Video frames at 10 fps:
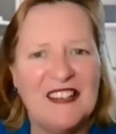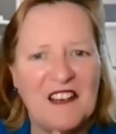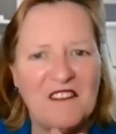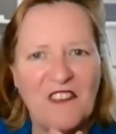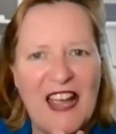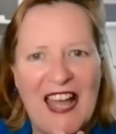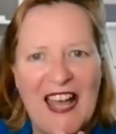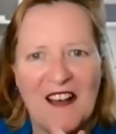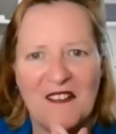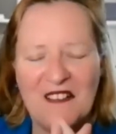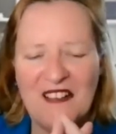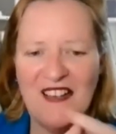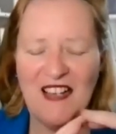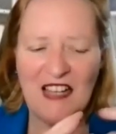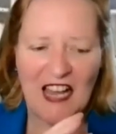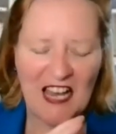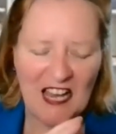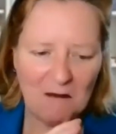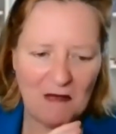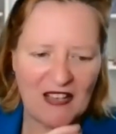love how
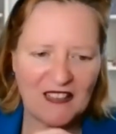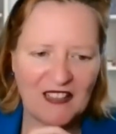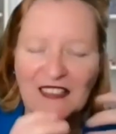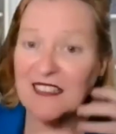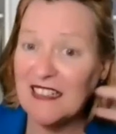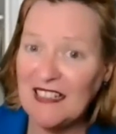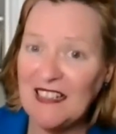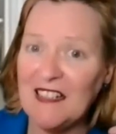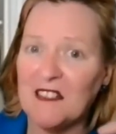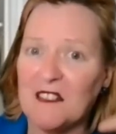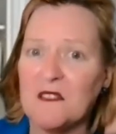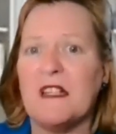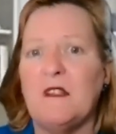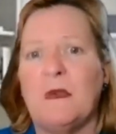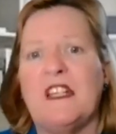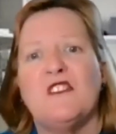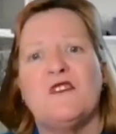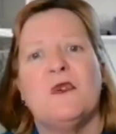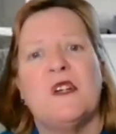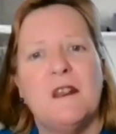um, I, I, can hear because when, when
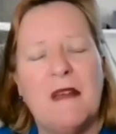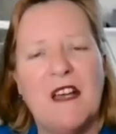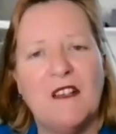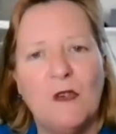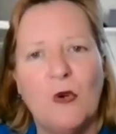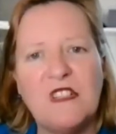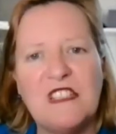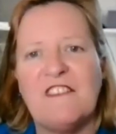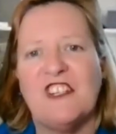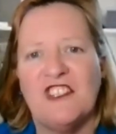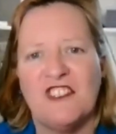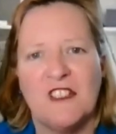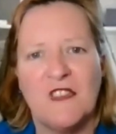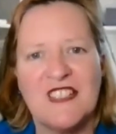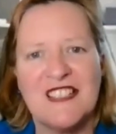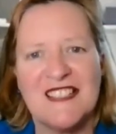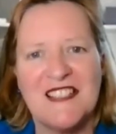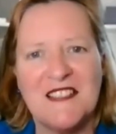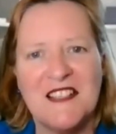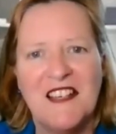you're talking about your definition of
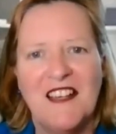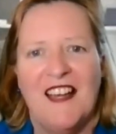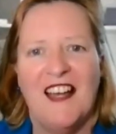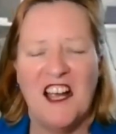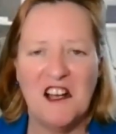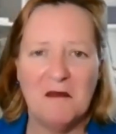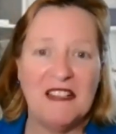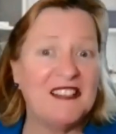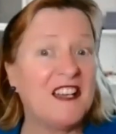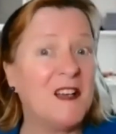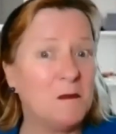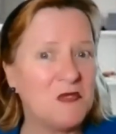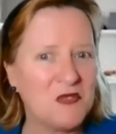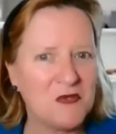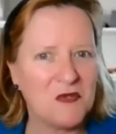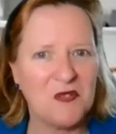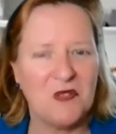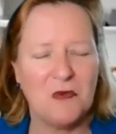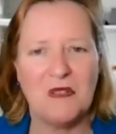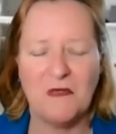success, um, and it comes
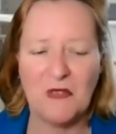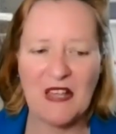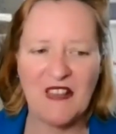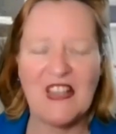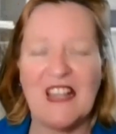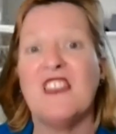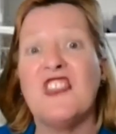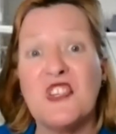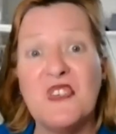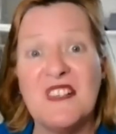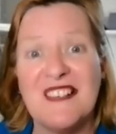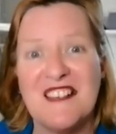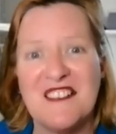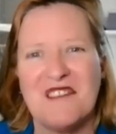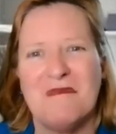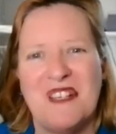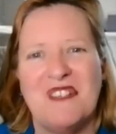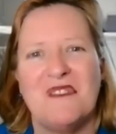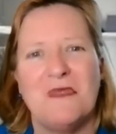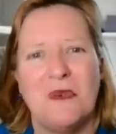through with that, that, enthusiasm
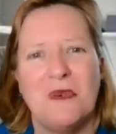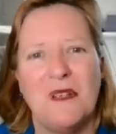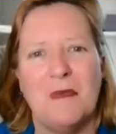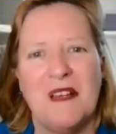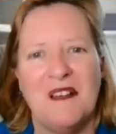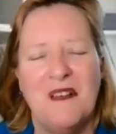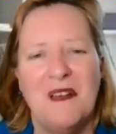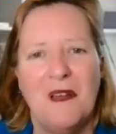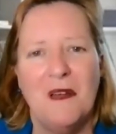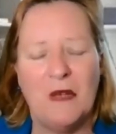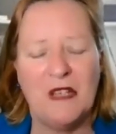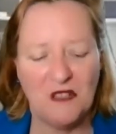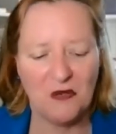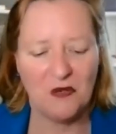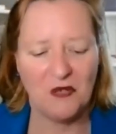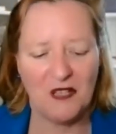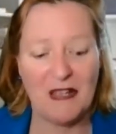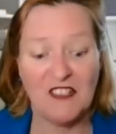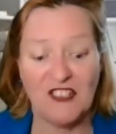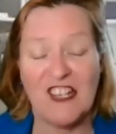that you're talking mm. about when you're talking
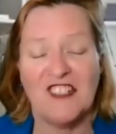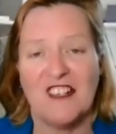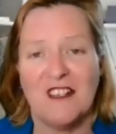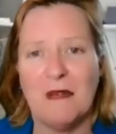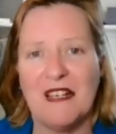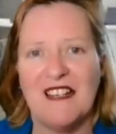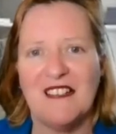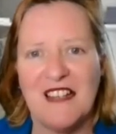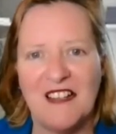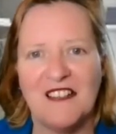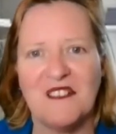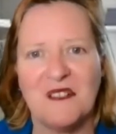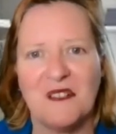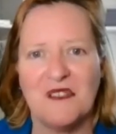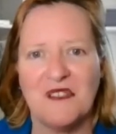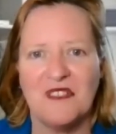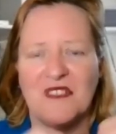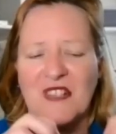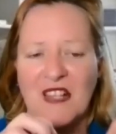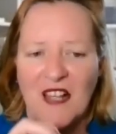about JJP Talent
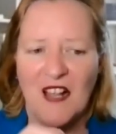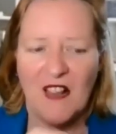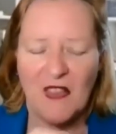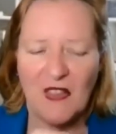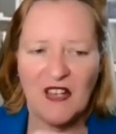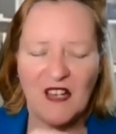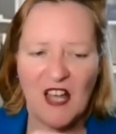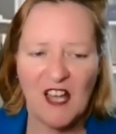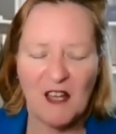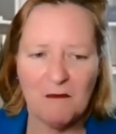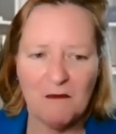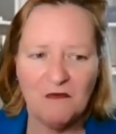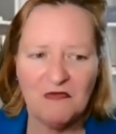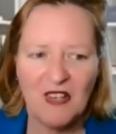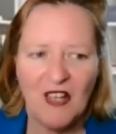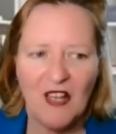Solutions, the um,